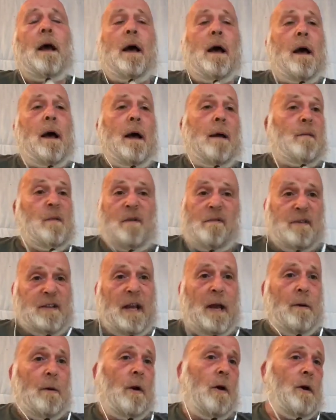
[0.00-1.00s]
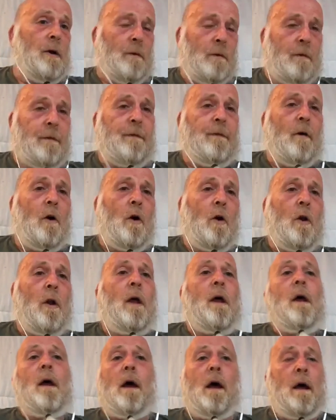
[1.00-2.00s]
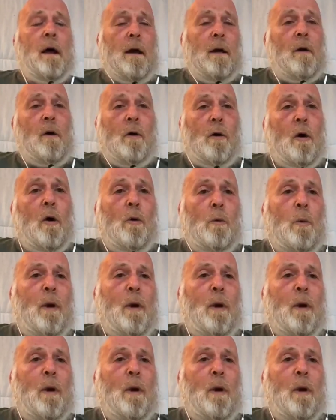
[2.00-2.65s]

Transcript: whether it's outline or full, or